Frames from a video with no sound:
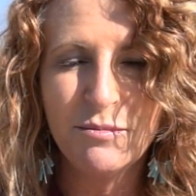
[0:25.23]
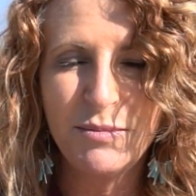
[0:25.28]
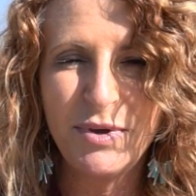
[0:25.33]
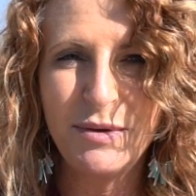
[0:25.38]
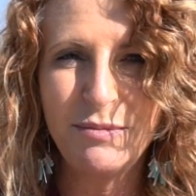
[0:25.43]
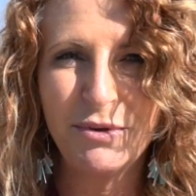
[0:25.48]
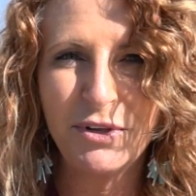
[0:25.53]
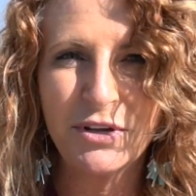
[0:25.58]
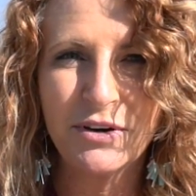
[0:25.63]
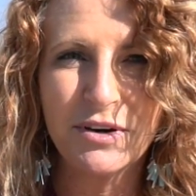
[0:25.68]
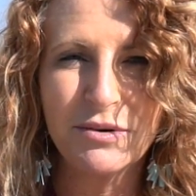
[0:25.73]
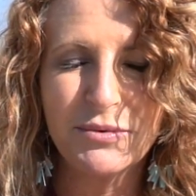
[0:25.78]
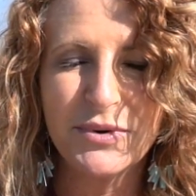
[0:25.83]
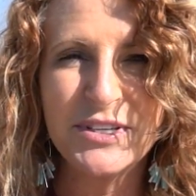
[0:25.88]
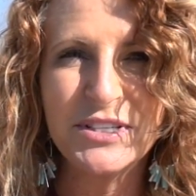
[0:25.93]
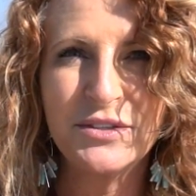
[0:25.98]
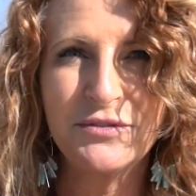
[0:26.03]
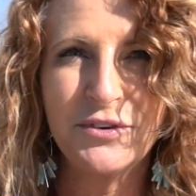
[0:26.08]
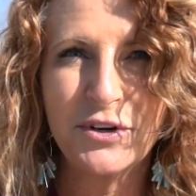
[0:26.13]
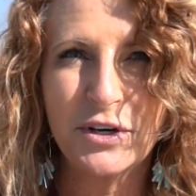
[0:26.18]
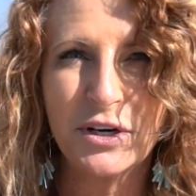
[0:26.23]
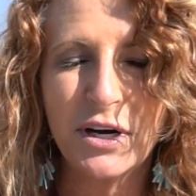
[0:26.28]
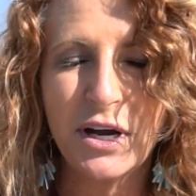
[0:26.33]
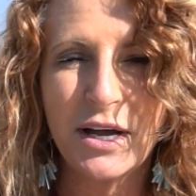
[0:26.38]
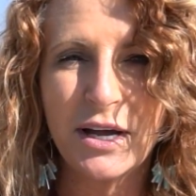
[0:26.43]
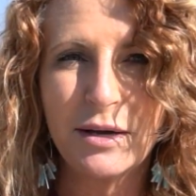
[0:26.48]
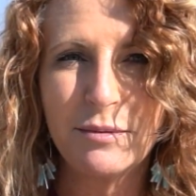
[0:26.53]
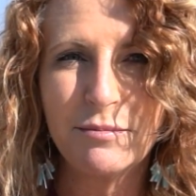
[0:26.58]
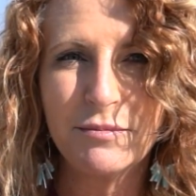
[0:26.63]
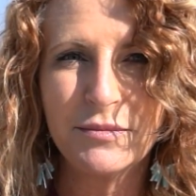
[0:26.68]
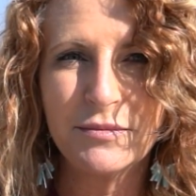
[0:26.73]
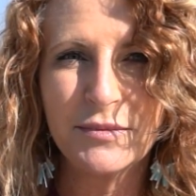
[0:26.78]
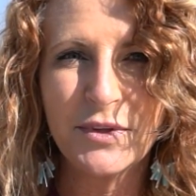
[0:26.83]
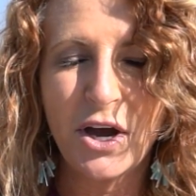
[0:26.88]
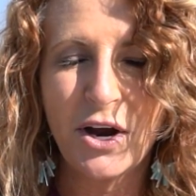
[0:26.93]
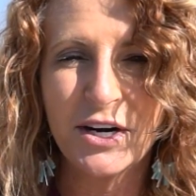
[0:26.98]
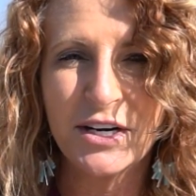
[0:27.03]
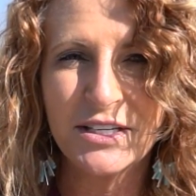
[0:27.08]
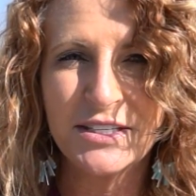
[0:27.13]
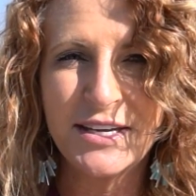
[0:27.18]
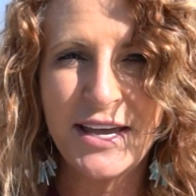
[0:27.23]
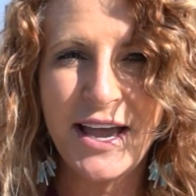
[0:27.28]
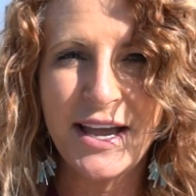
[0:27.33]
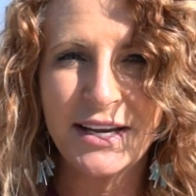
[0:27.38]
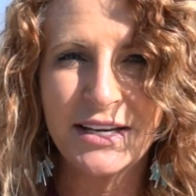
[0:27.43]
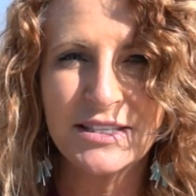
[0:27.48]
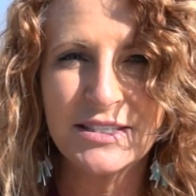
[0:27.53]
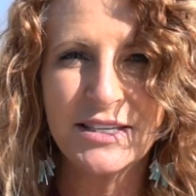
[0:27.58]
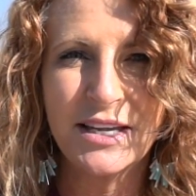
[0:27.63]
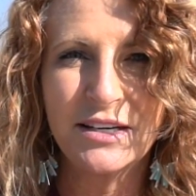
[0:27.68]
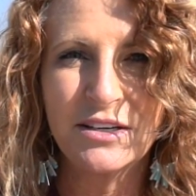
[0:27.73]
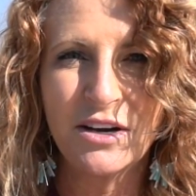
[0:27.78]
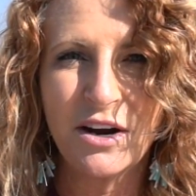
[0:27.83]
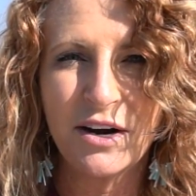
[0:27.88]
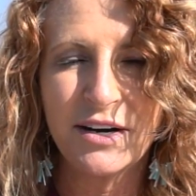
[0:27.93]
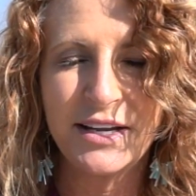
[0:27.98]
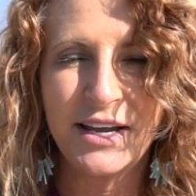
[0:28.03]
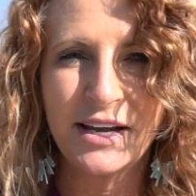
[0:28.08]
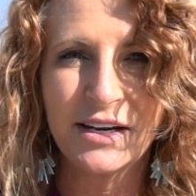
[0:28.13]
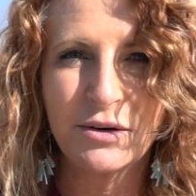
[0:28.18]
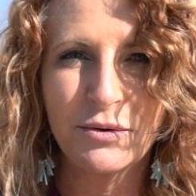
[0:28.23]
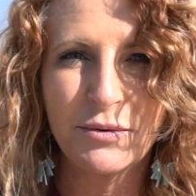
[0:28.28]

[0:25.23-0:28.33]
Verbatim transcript: people are at risk for um, heart attack and sudden cardiac